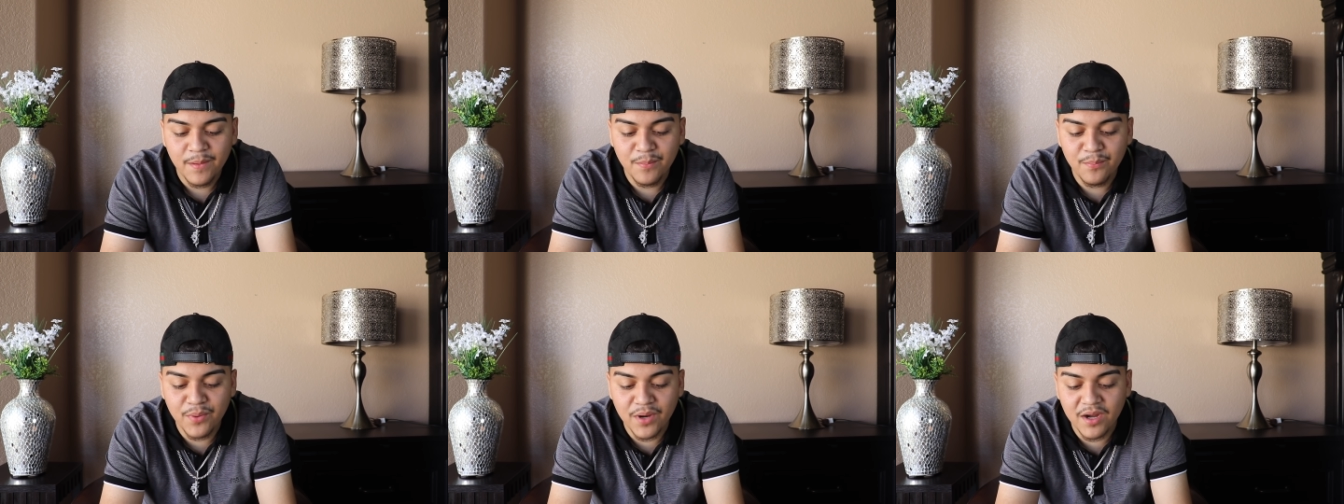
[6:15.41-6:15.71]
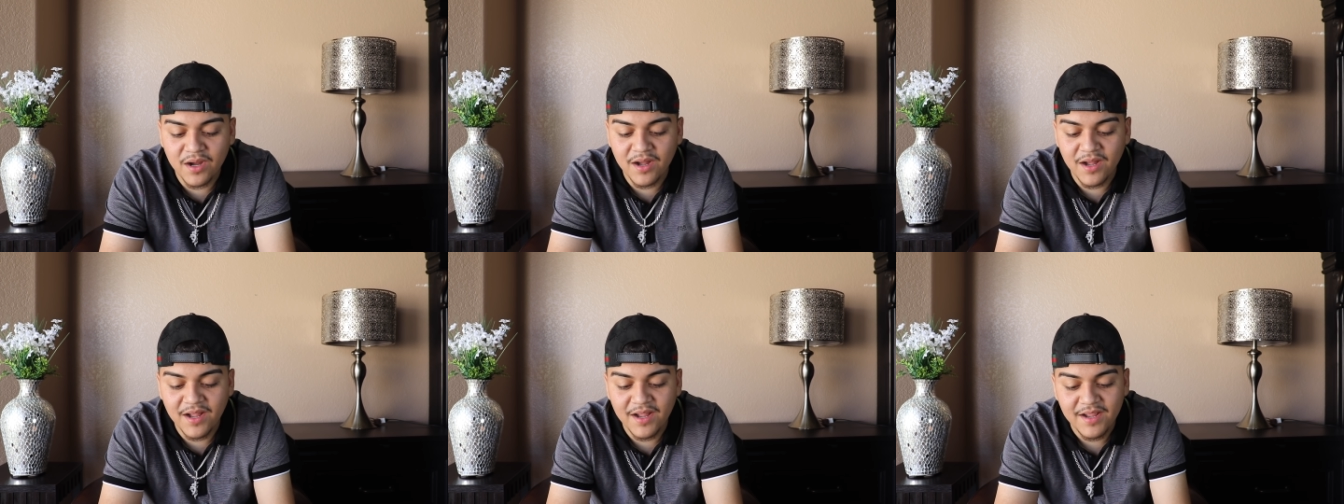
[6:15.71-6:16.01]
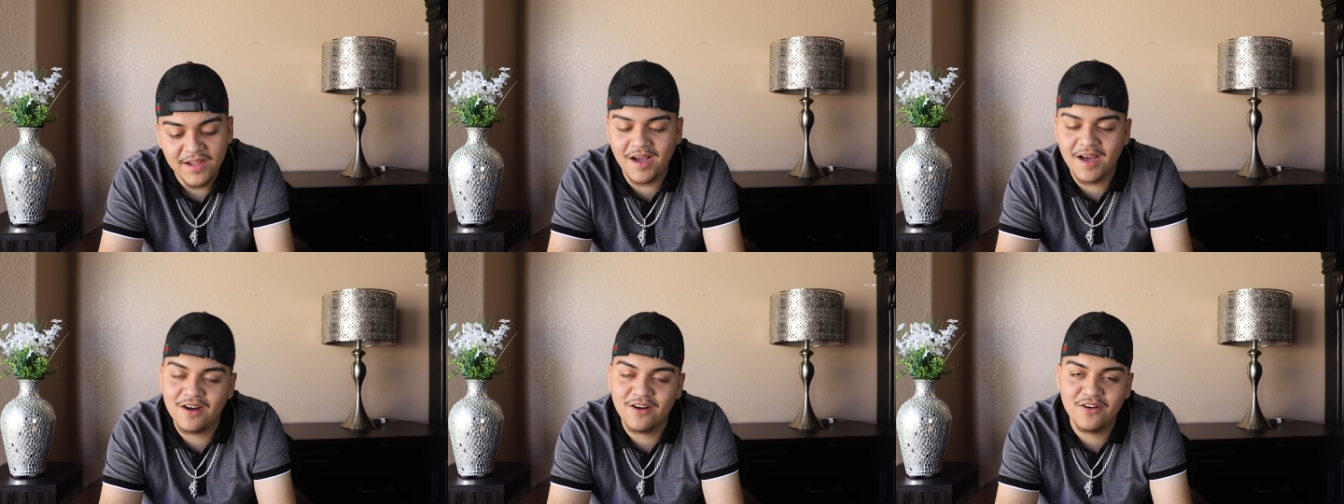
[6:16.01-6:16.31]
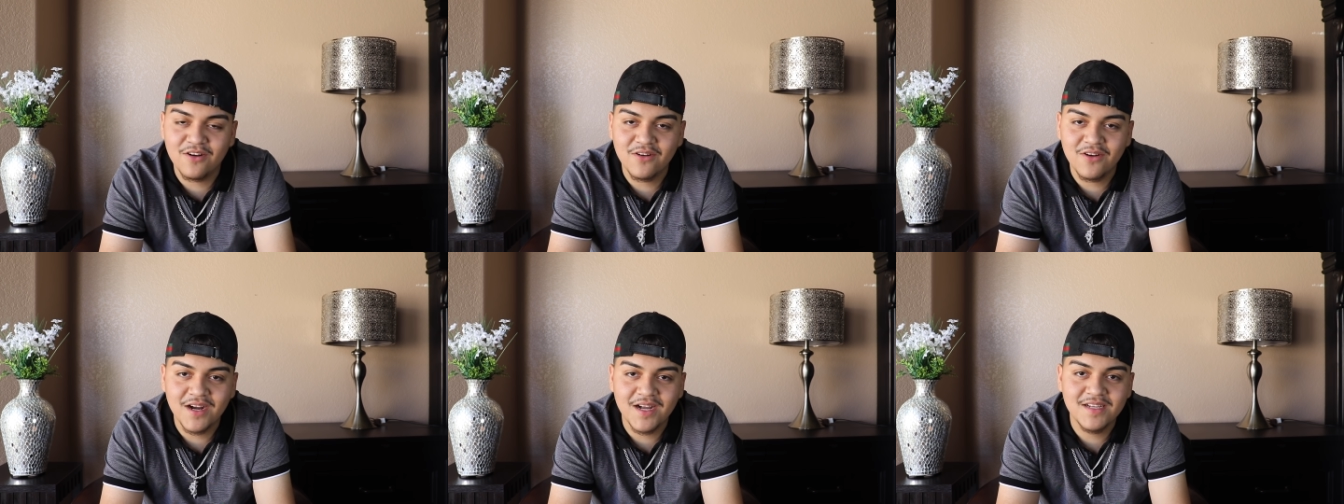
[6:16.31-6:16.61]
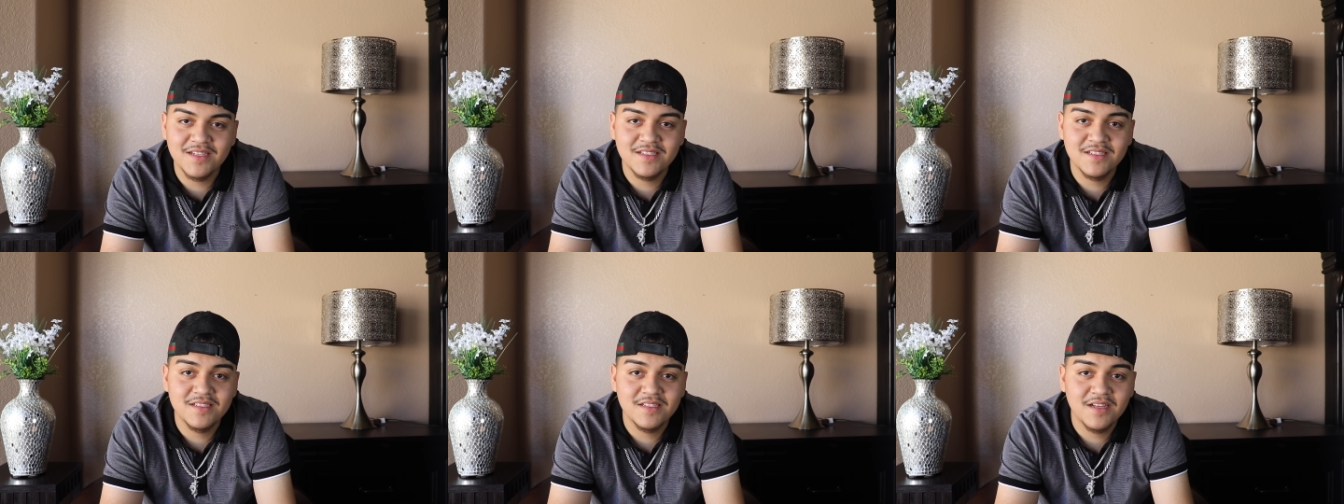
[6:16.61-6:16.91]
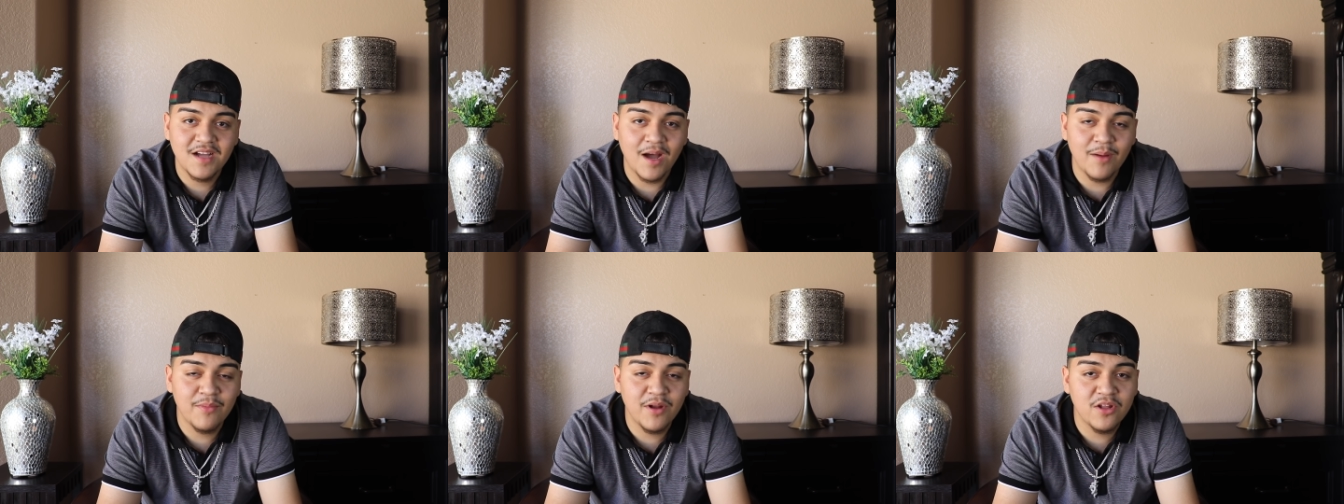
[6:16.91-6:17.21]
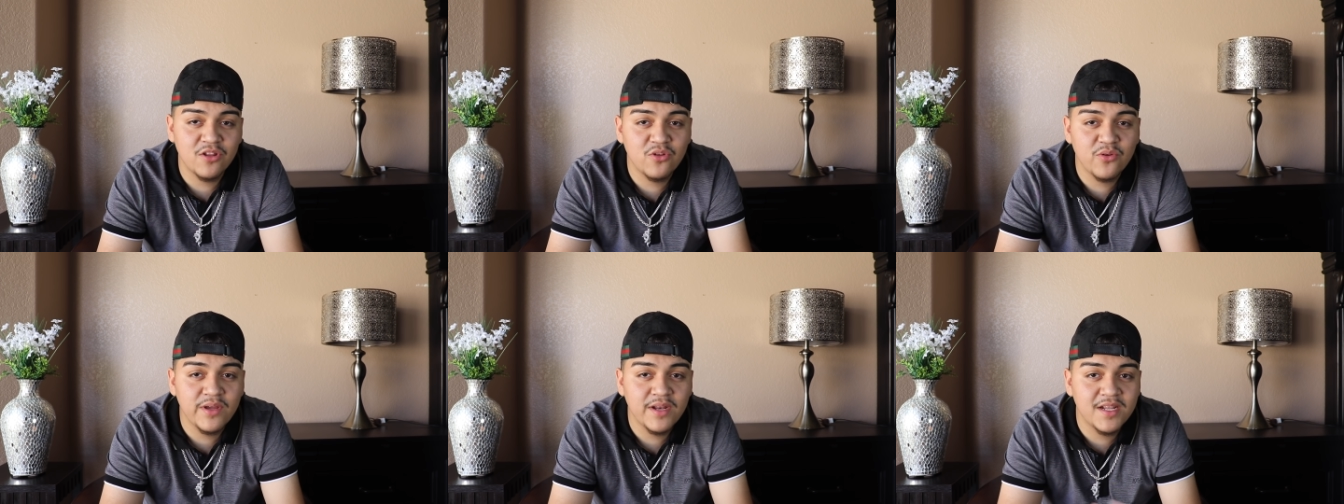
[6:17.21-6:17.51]
But I don't know, guys. I'm
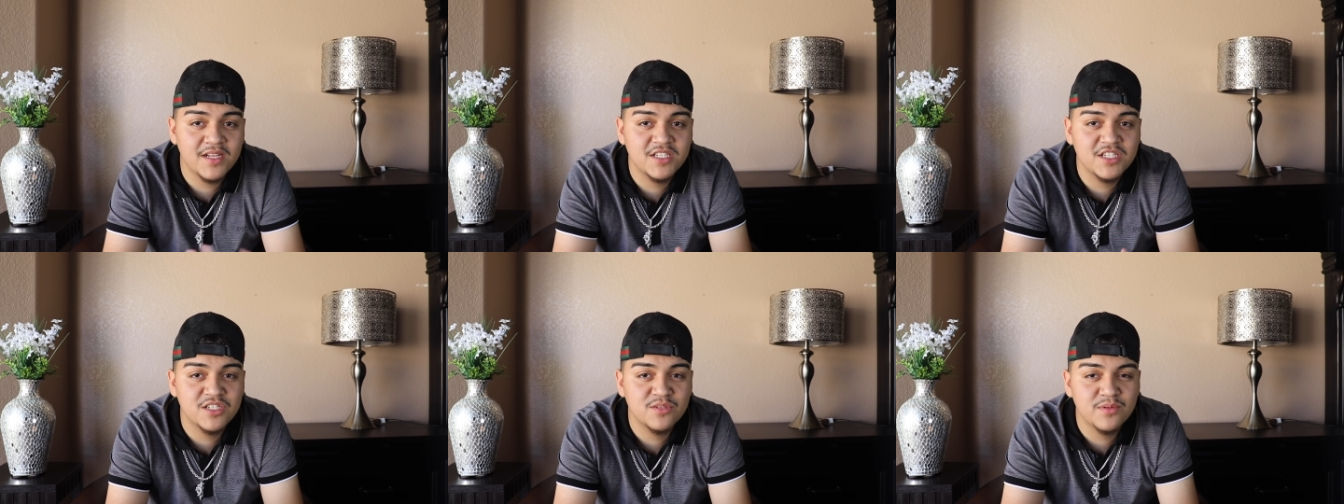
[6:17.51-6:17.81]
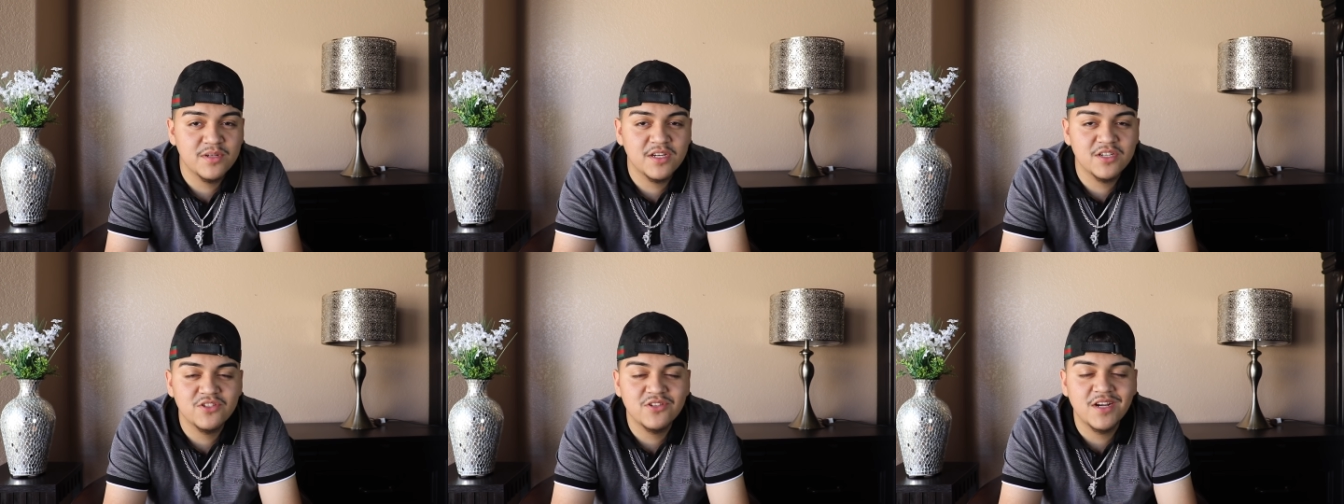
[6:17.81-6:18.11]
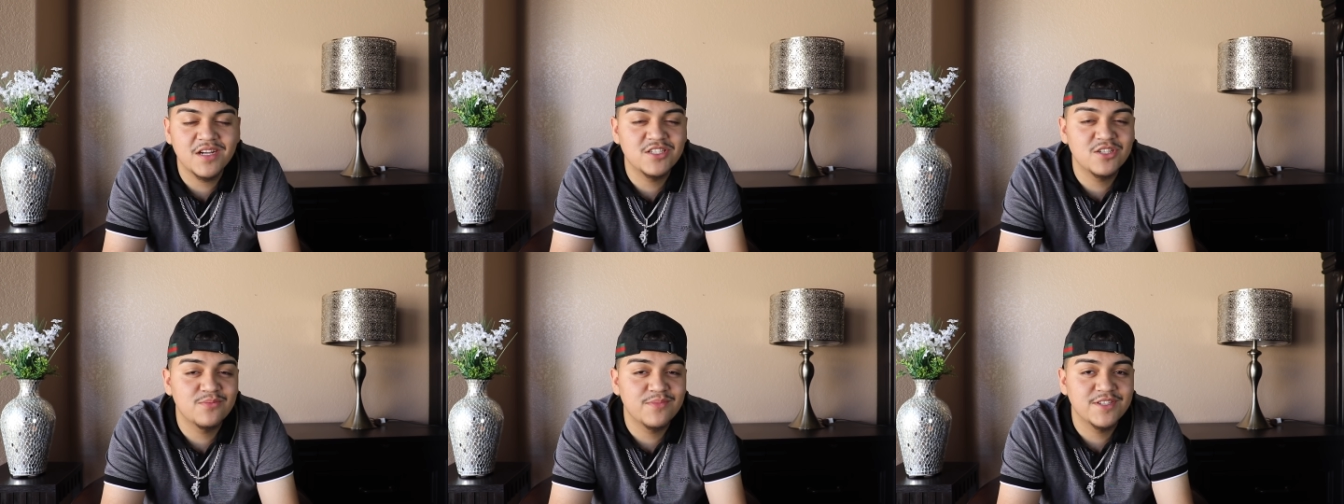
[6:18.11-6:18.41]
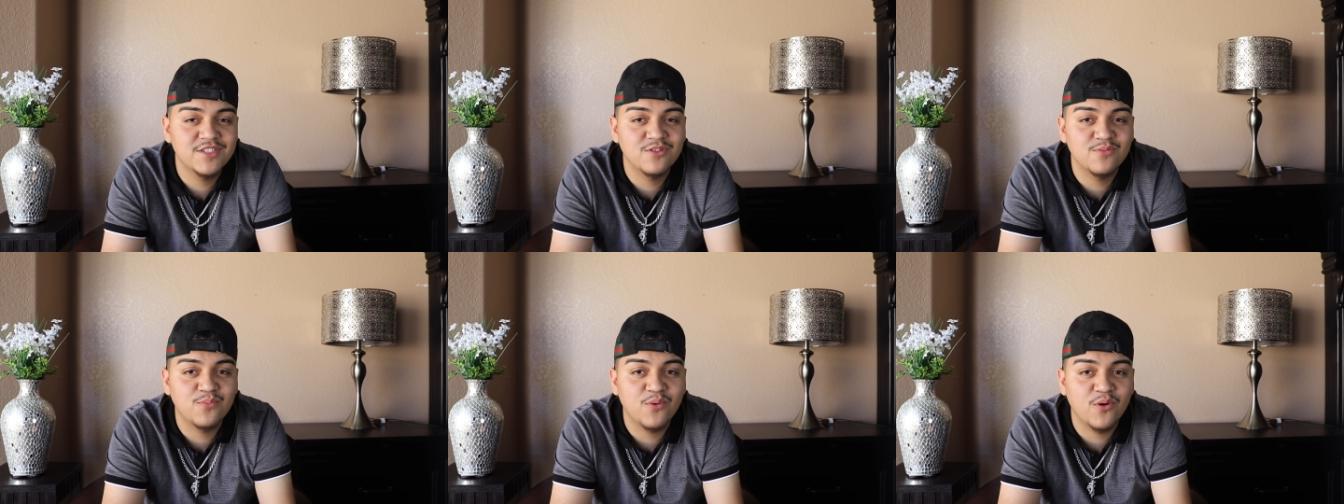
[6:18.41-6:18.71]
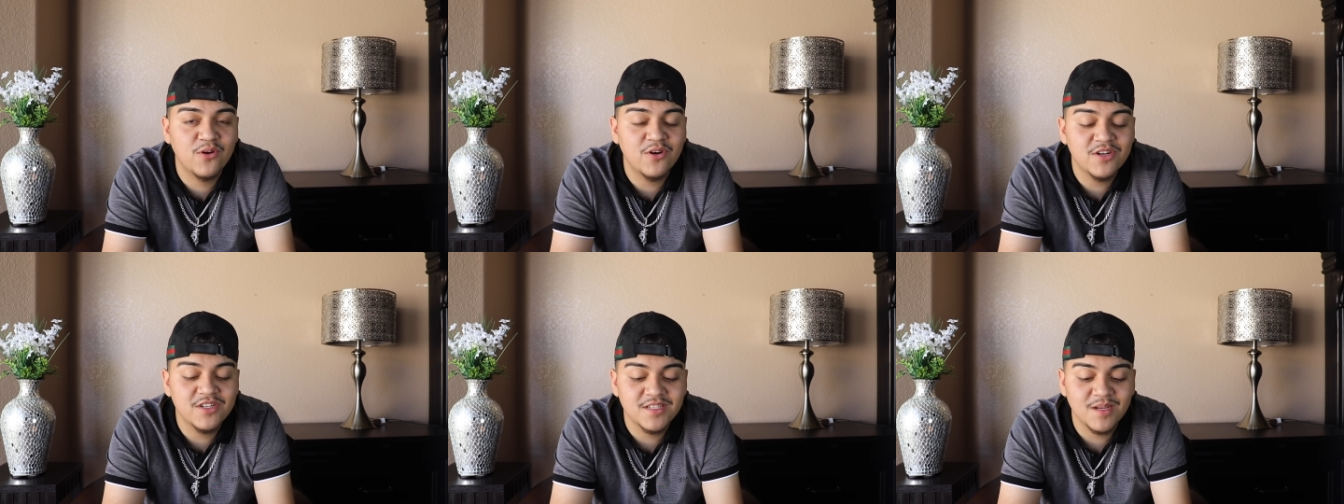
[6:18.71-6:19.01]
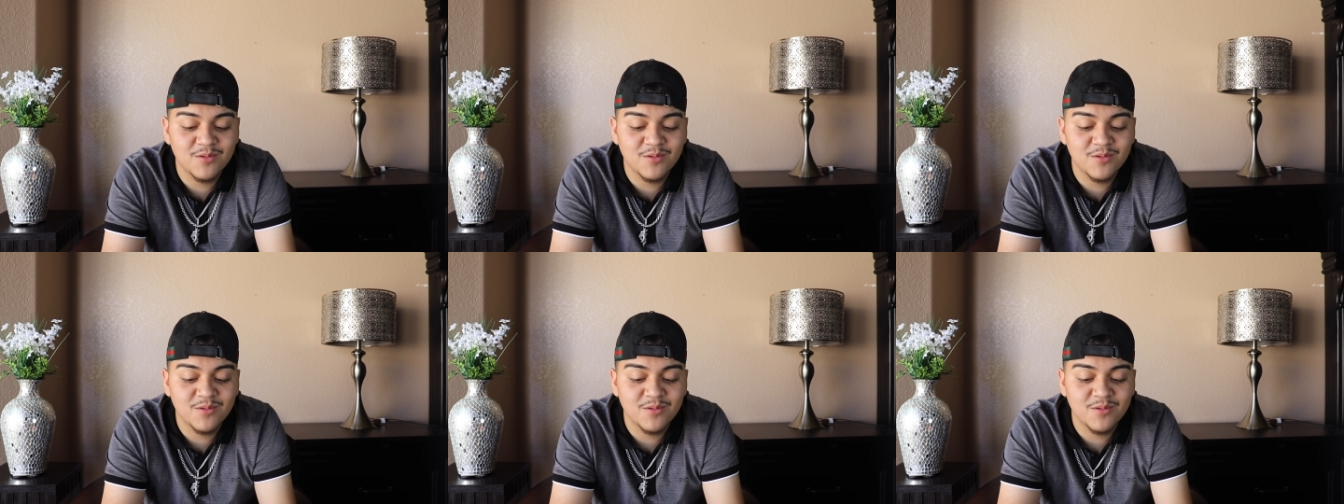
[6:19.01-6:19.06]
not doing it just because you guys are my supporters.